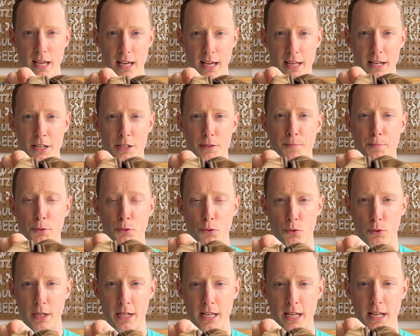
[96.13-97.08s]
it is
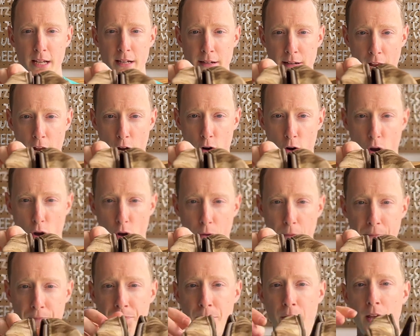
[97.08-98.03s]
pretty narrow
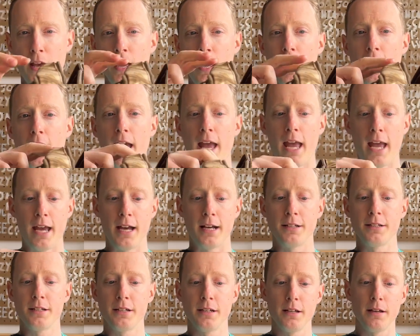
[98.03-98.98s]

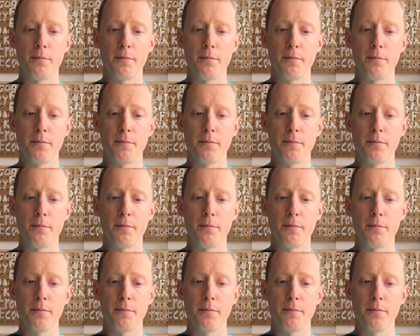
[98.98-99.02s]
and